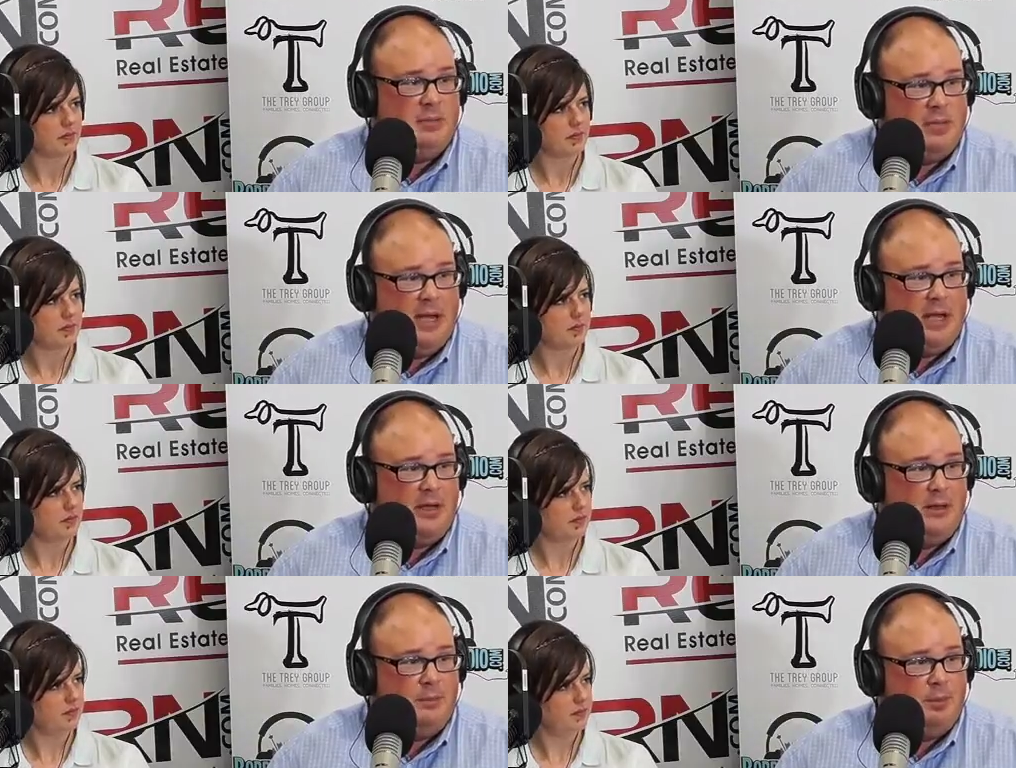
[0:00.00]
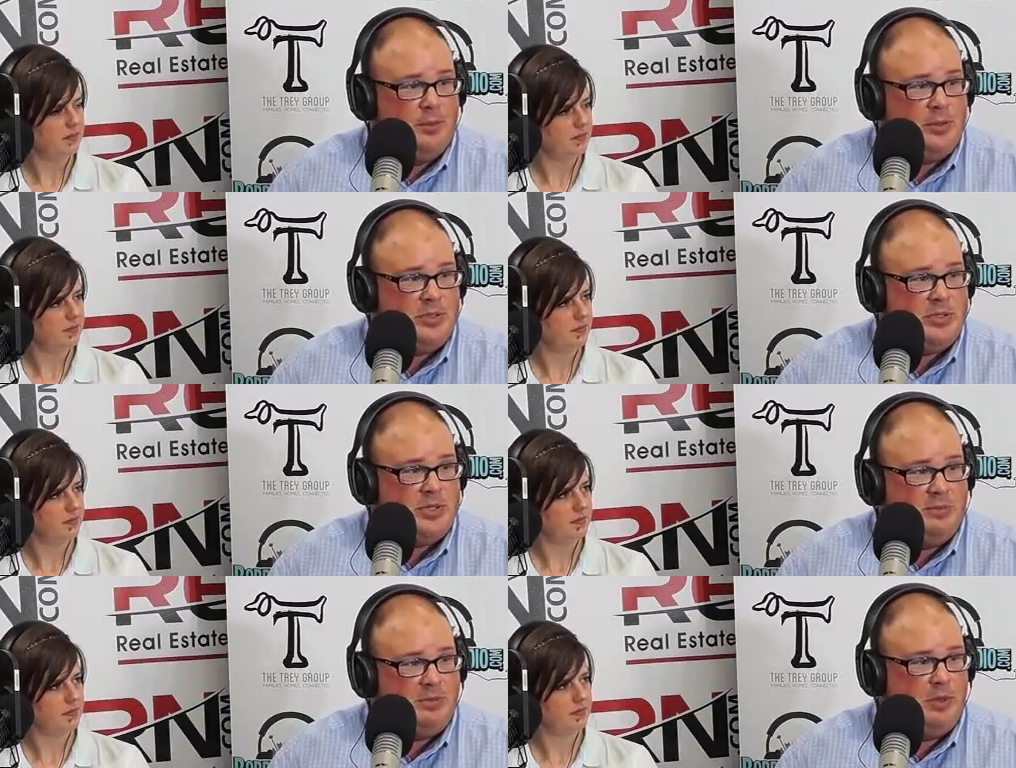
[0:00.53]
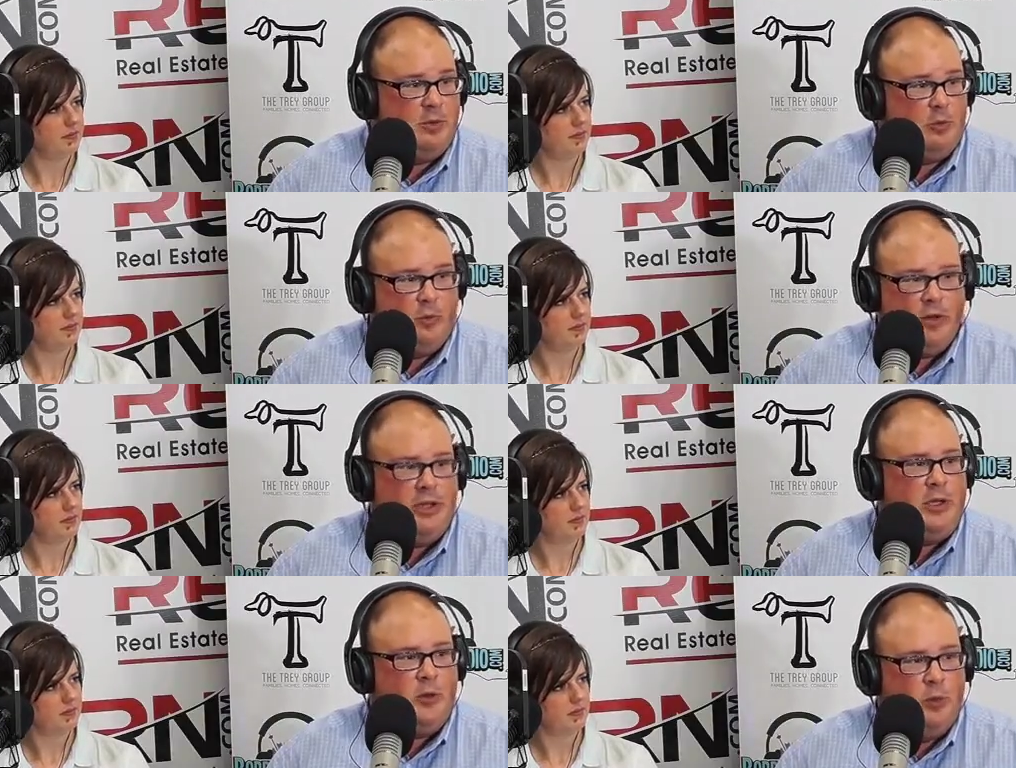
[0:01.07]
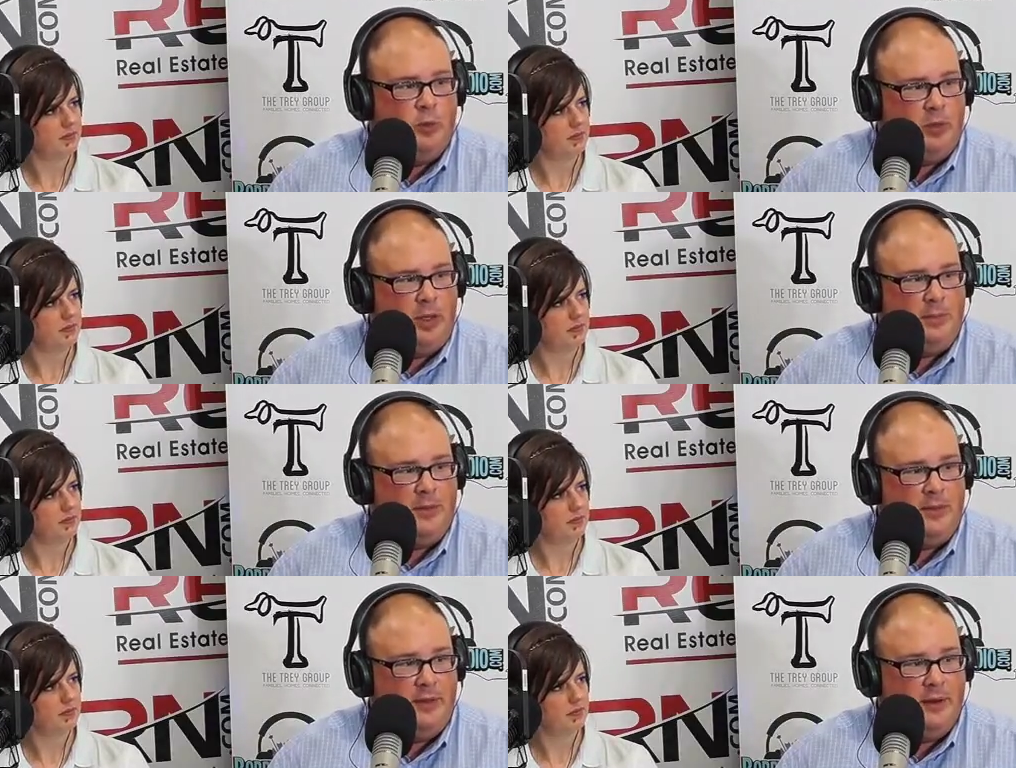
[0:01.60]
Speaker 1: them down, and putting something really cool
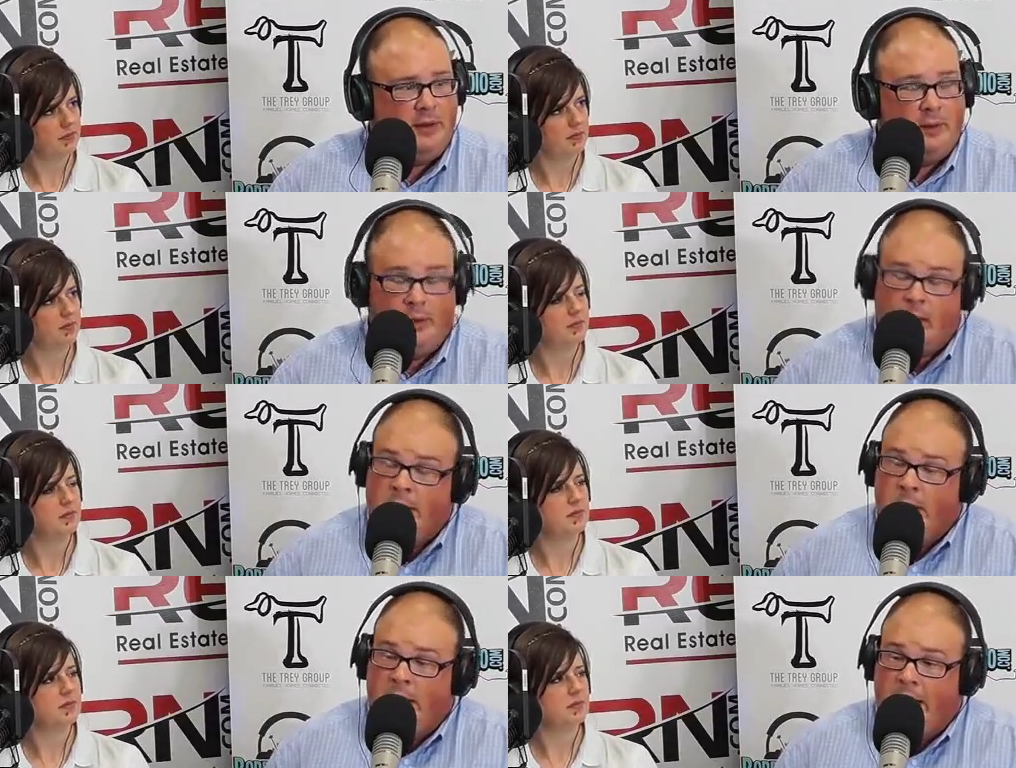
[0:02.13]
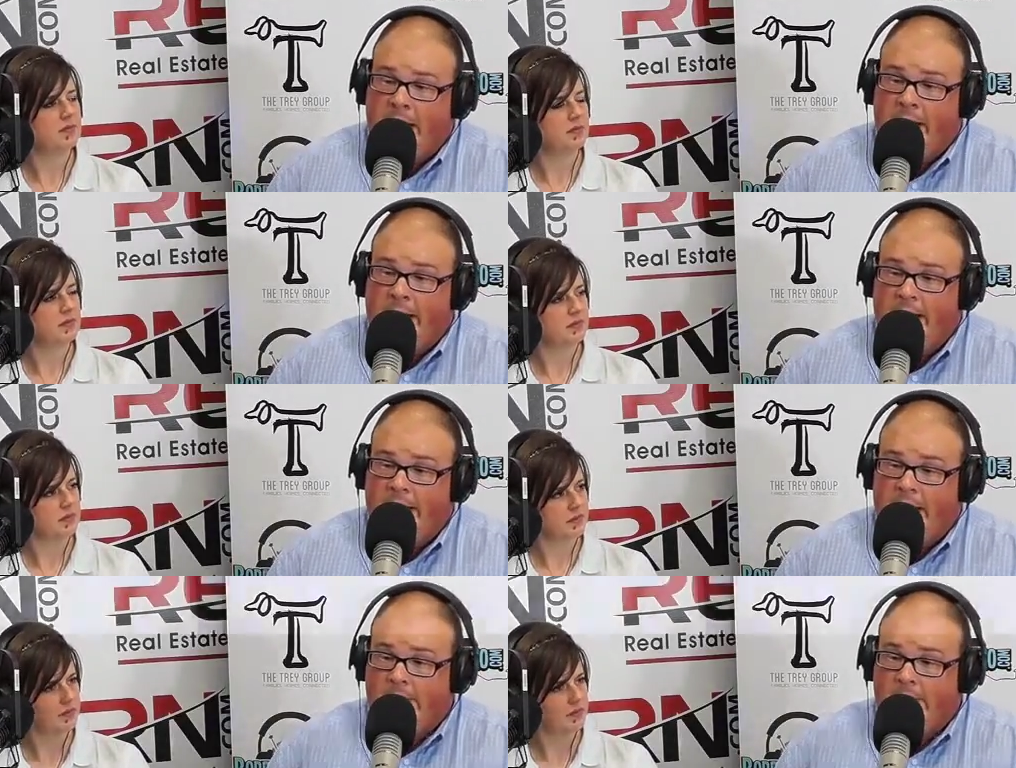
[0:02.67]
up in there. And